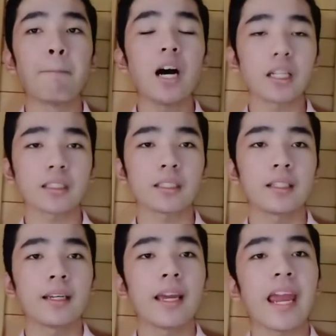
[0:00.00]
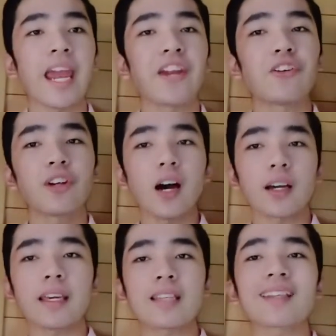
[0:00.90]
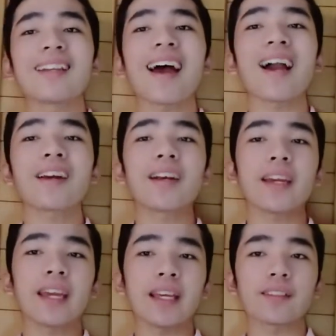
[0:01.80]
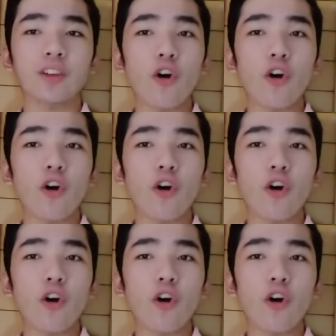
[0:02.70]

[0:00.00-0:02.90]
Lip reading: But a rock is an aggregate